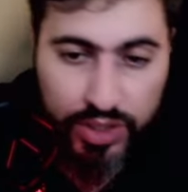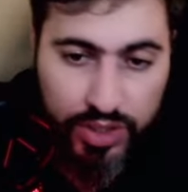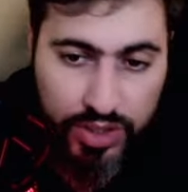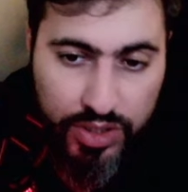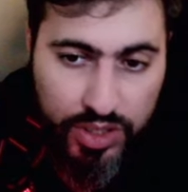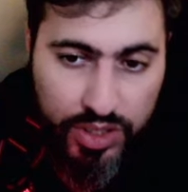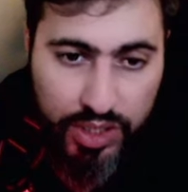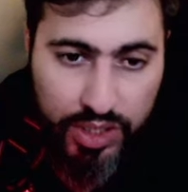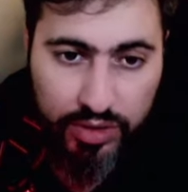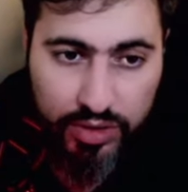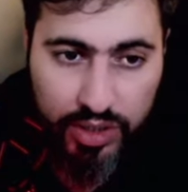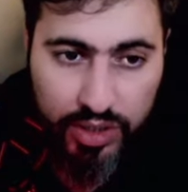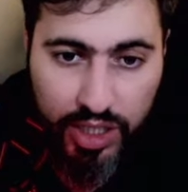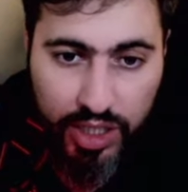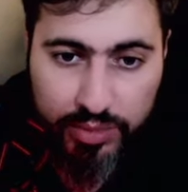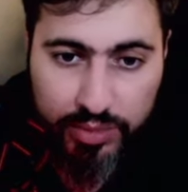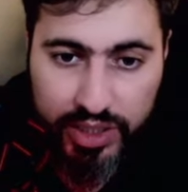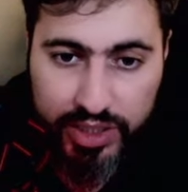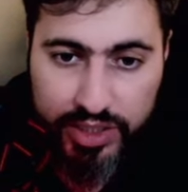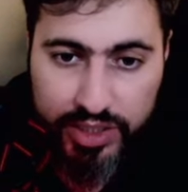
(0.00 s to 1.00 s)
So
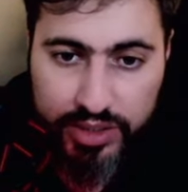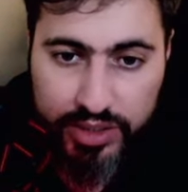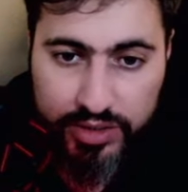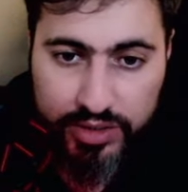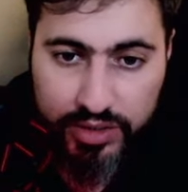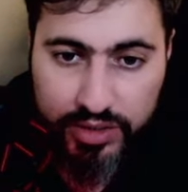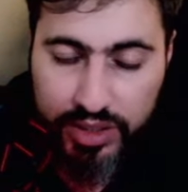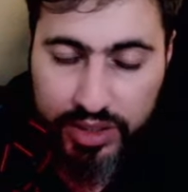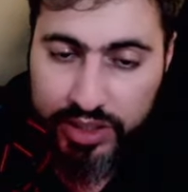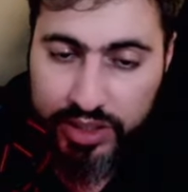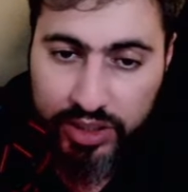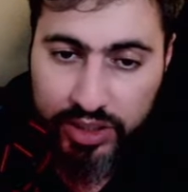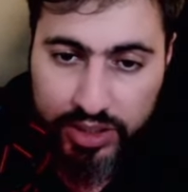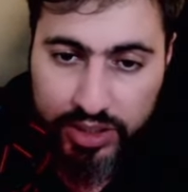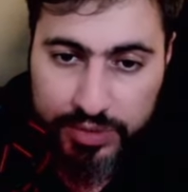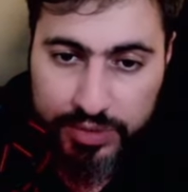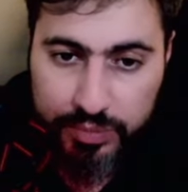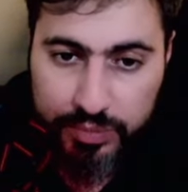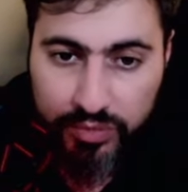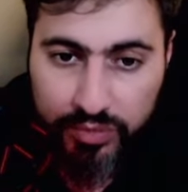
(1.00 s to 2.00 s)
I'm like,
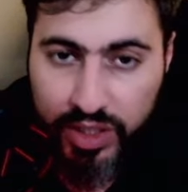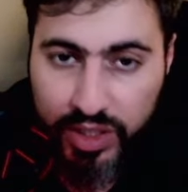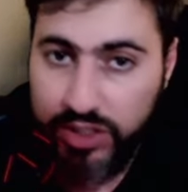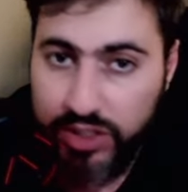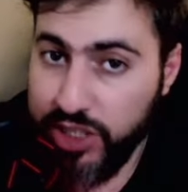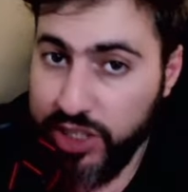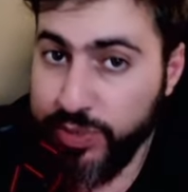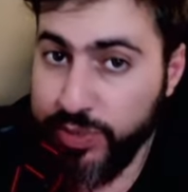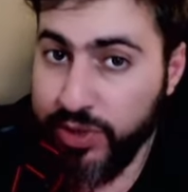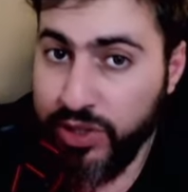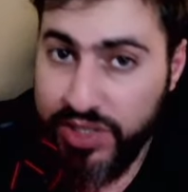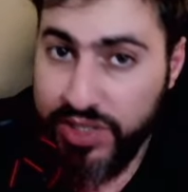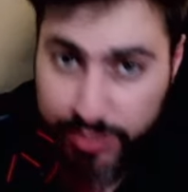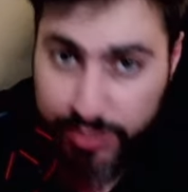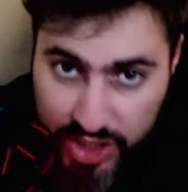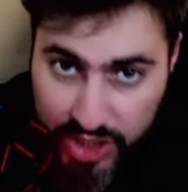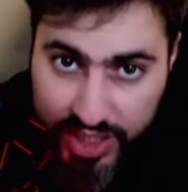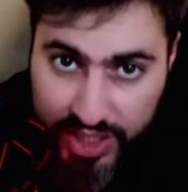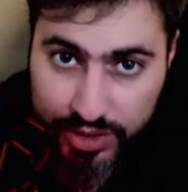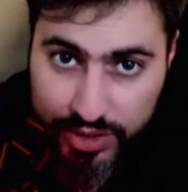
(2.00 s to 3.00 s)
look, just because I'm
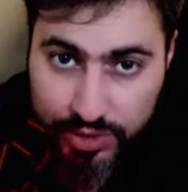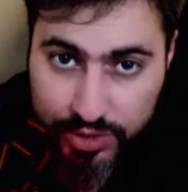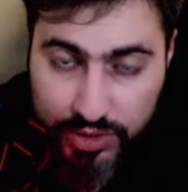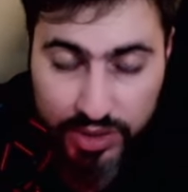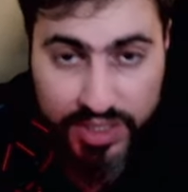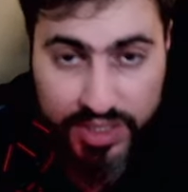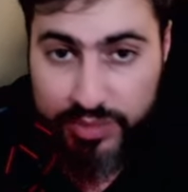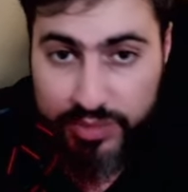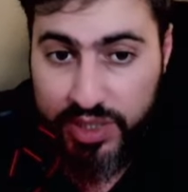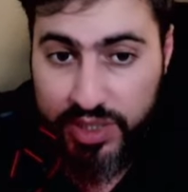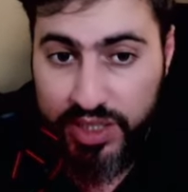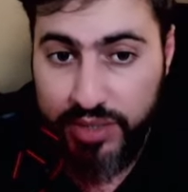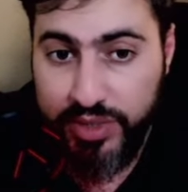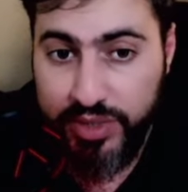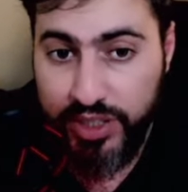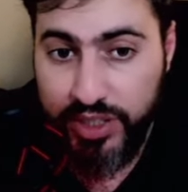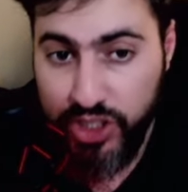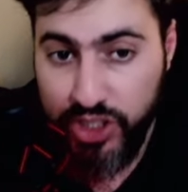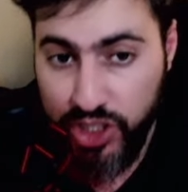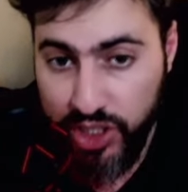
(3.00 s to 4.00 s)
Shadow doesn't mean I'm
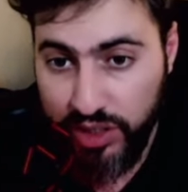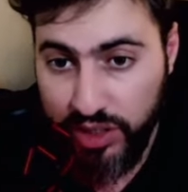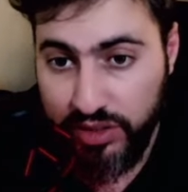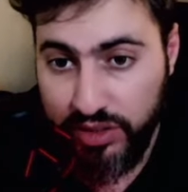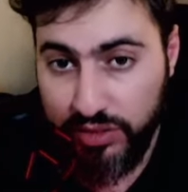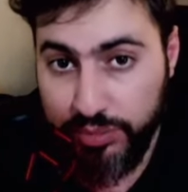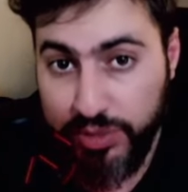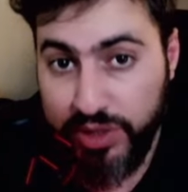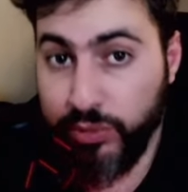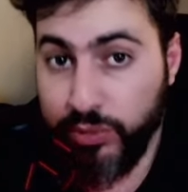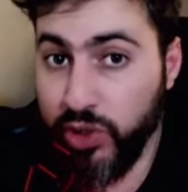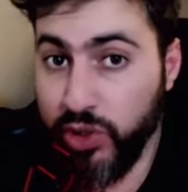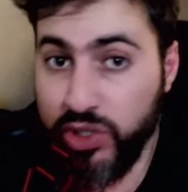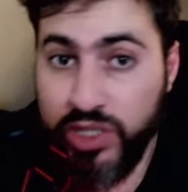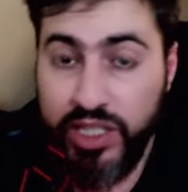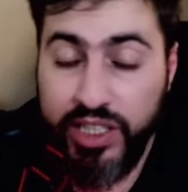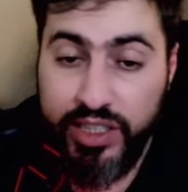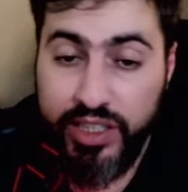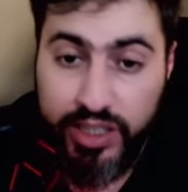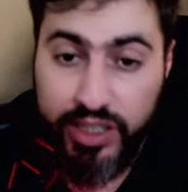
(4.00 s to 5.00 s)
gonna shield, but most
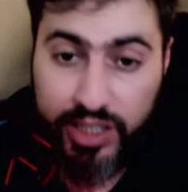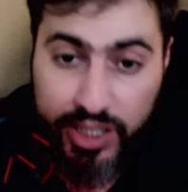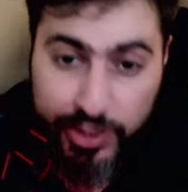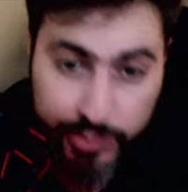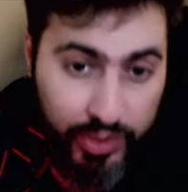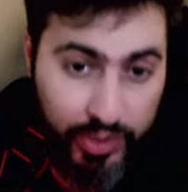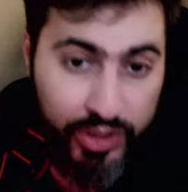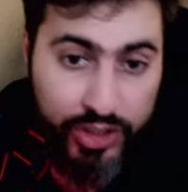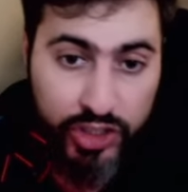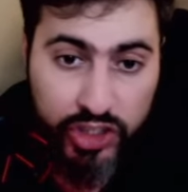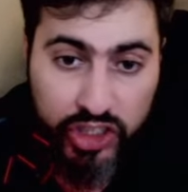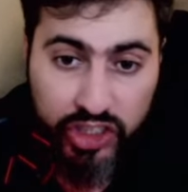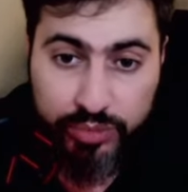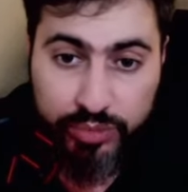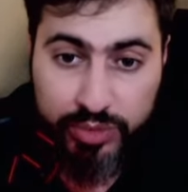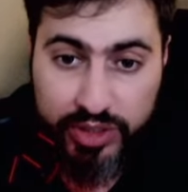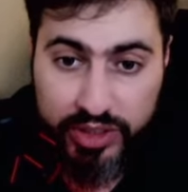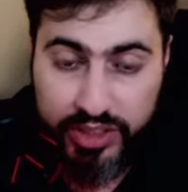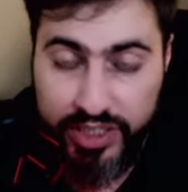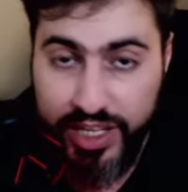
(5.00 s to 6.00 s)
likely I will shield.
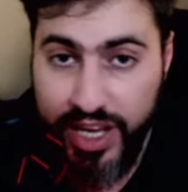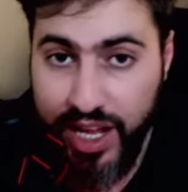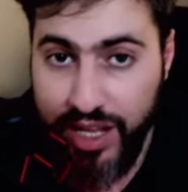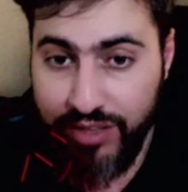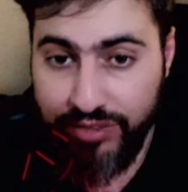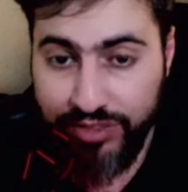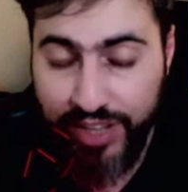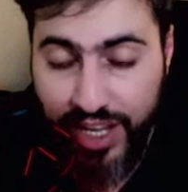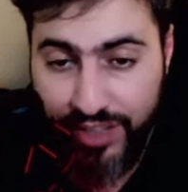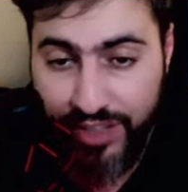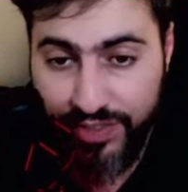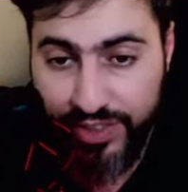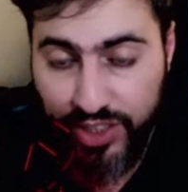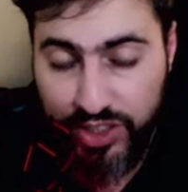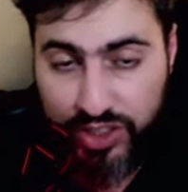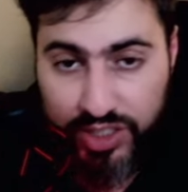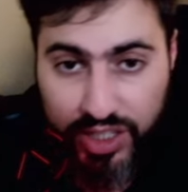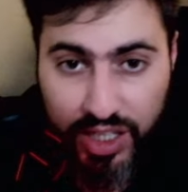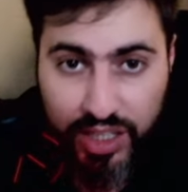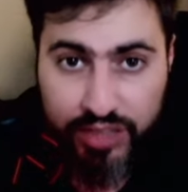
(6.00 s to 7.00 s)
But
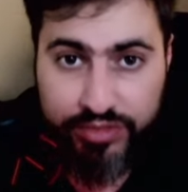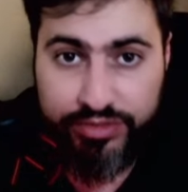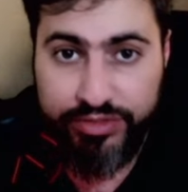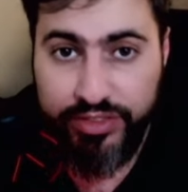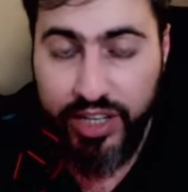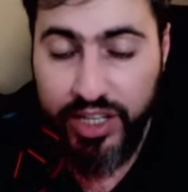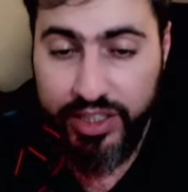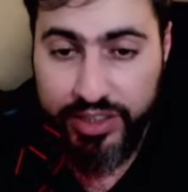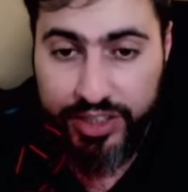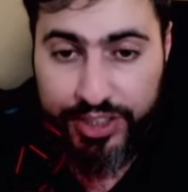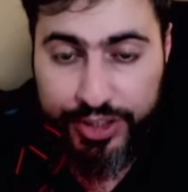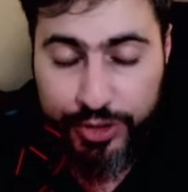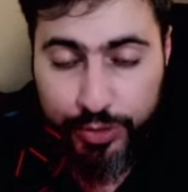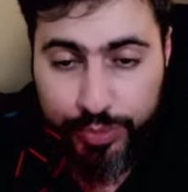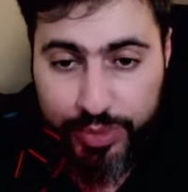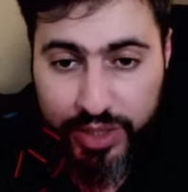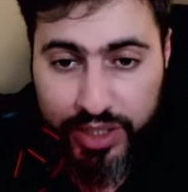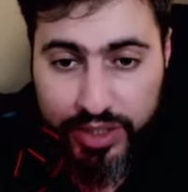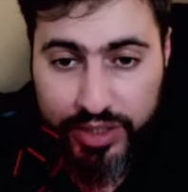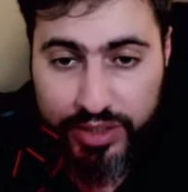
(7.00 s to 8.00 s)
average Galv IQ
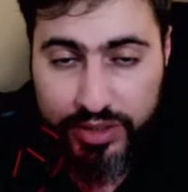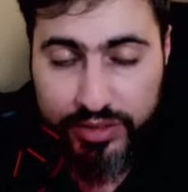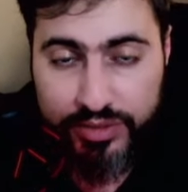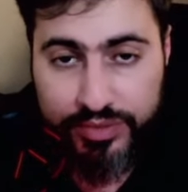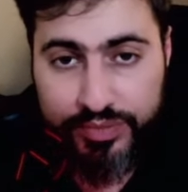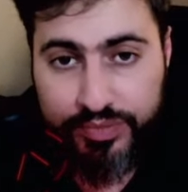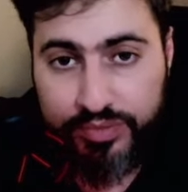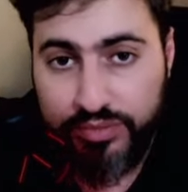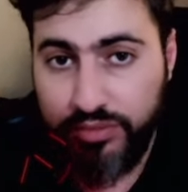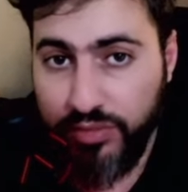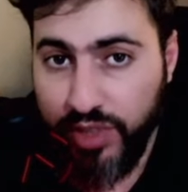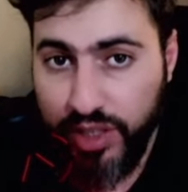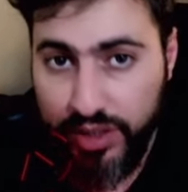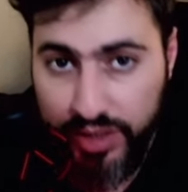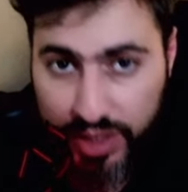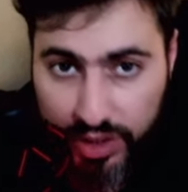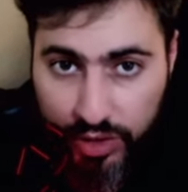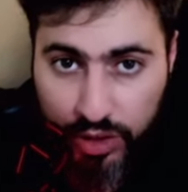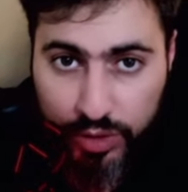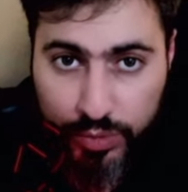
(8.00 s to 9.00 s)
player,
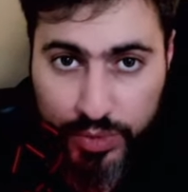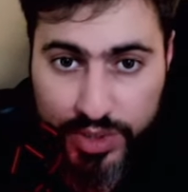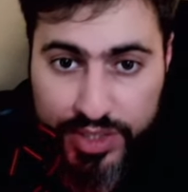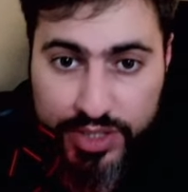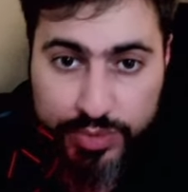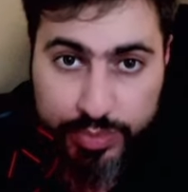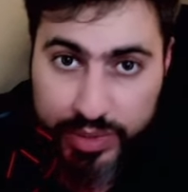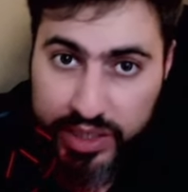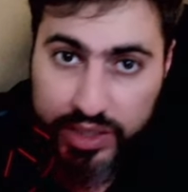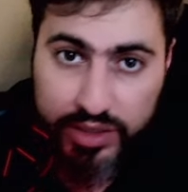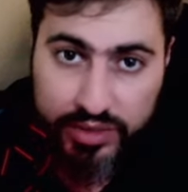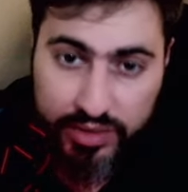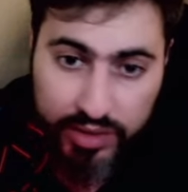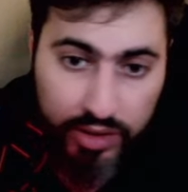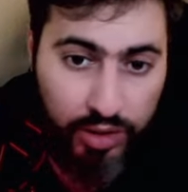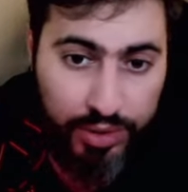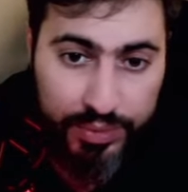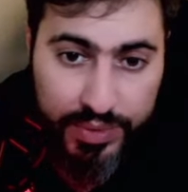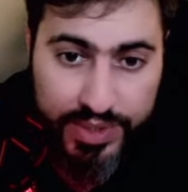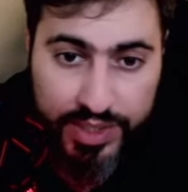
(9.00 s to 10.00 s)
they always bait, they
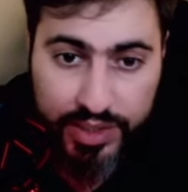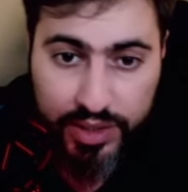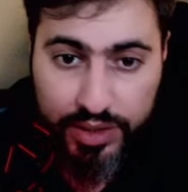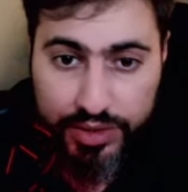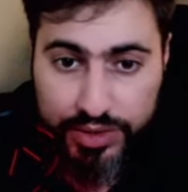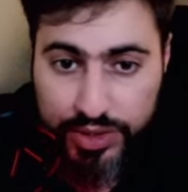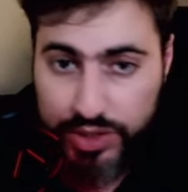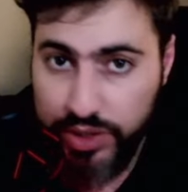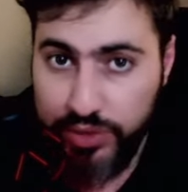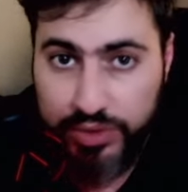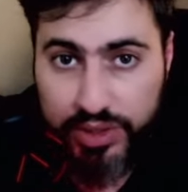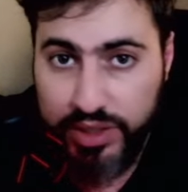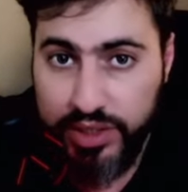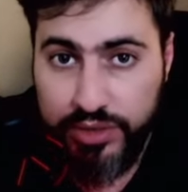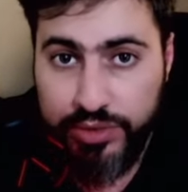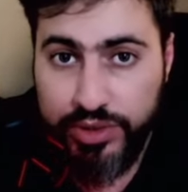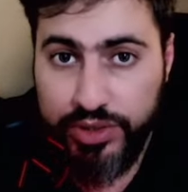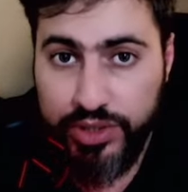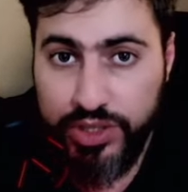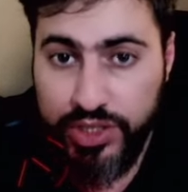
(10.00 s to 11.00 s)
always lunge, so we're not
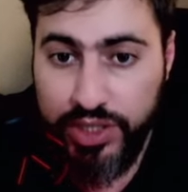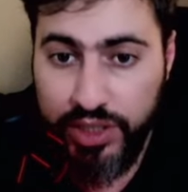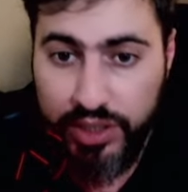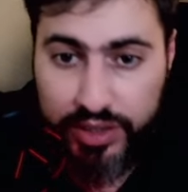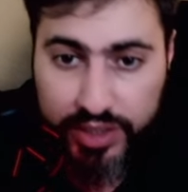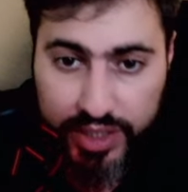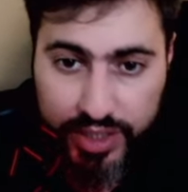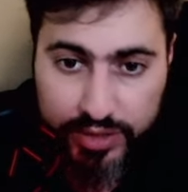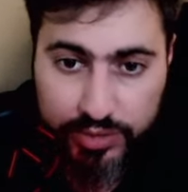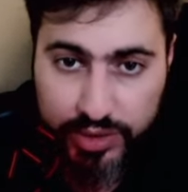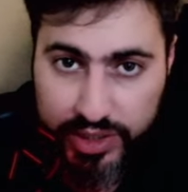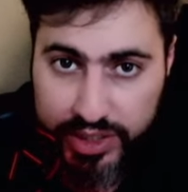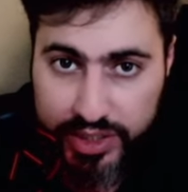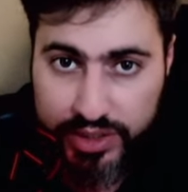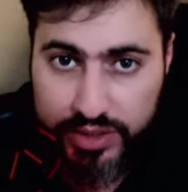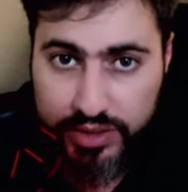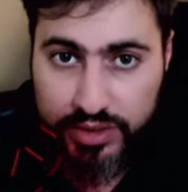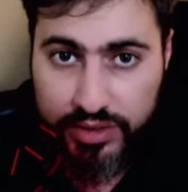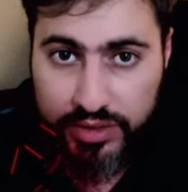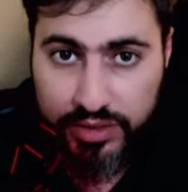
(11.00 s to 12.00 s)
going to shield that,
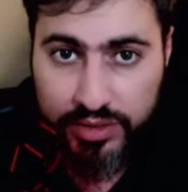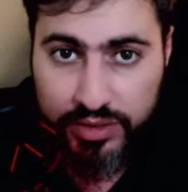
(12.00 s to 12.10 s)
right?